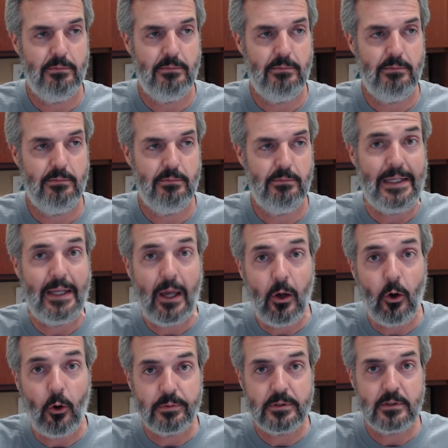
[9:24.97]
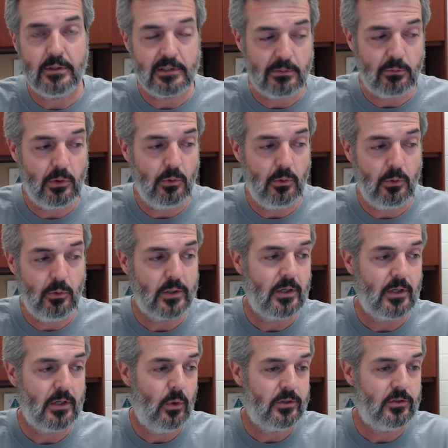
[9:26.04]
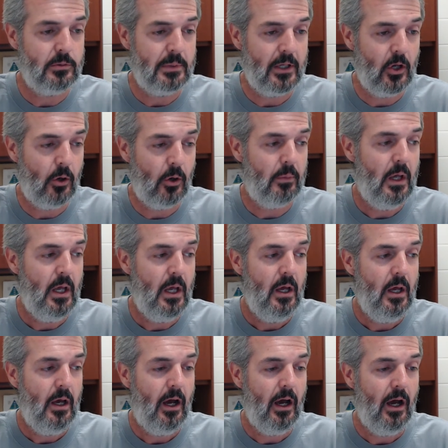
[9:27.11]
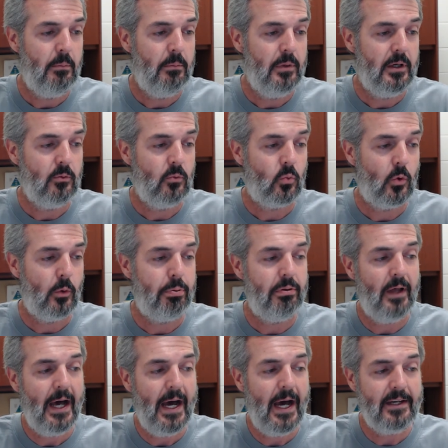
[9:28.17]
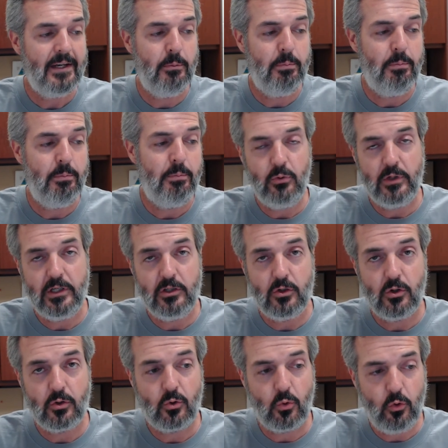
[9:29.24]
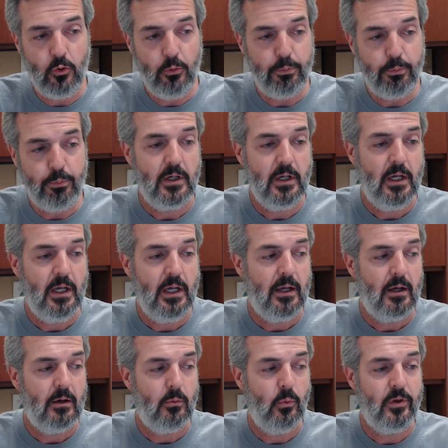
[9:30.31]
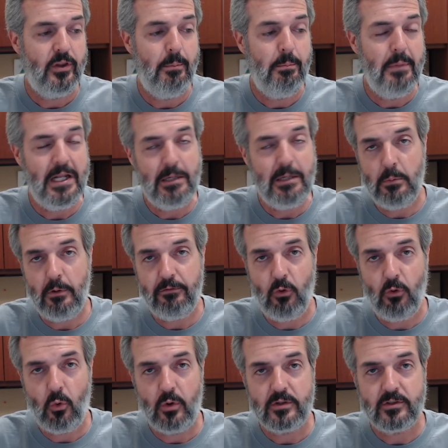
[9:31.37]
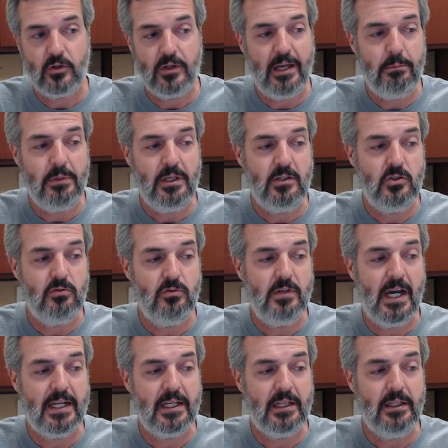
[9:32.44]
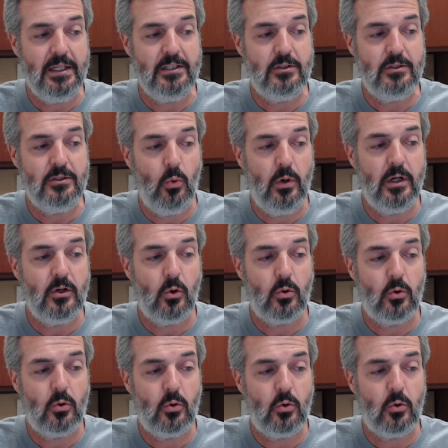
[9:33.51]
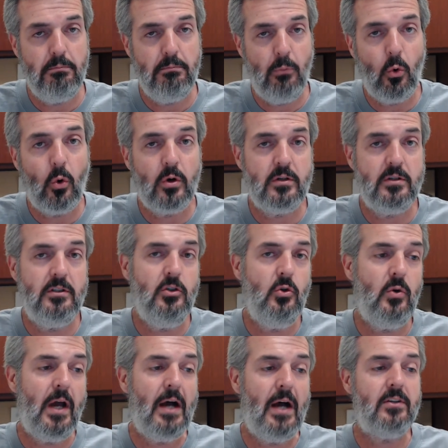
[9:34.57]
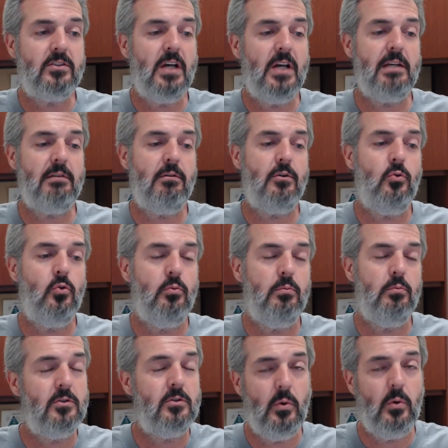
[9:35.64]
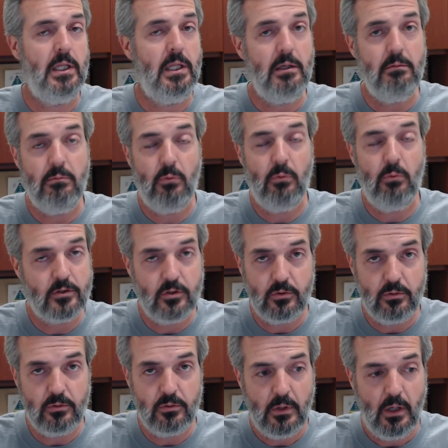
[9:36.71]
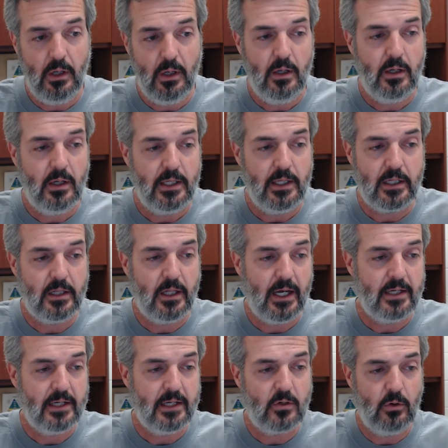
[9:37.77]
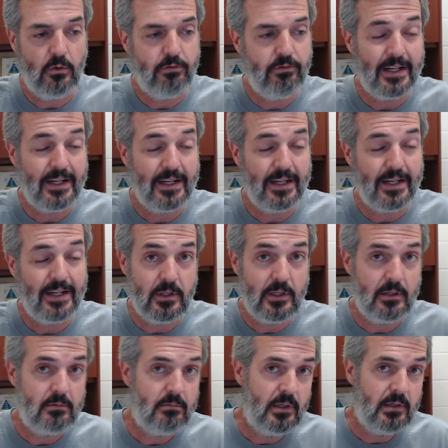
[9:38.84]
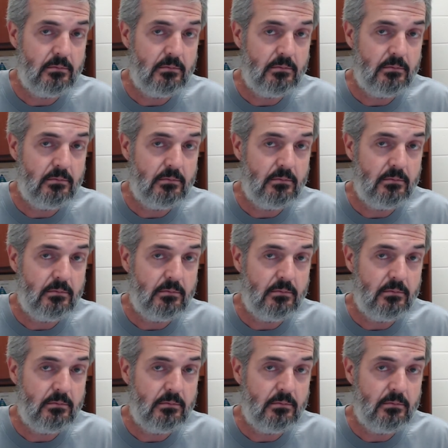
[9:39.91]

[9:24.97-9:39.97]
being helped, because I want you to be helped. But reply to the people in your group with a minimum of 4. So that means you've got at least 1 or 2 more to do outside of your group. So any 1 or 2 in the class, go find something that